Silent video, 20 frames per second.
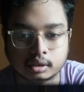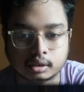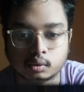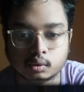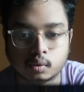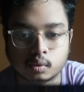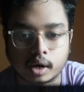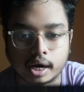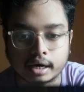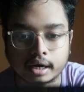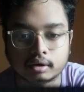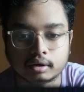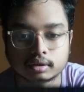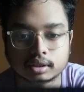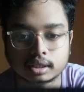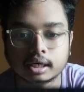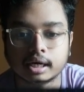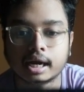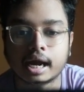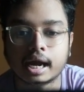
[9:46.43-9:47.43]
two
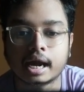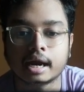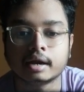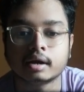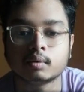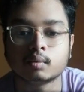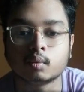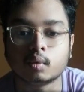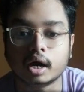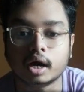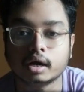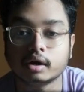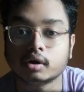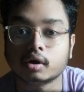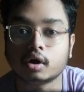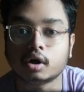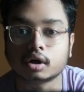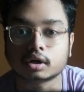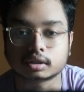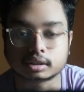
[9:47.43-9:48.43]
hydrogen and one
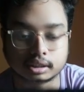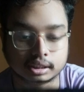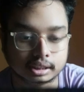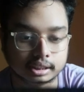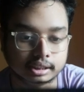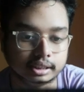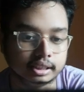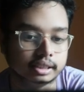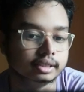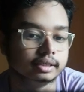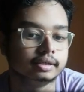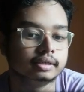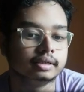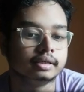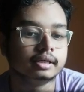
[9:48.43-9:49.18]
oxygen.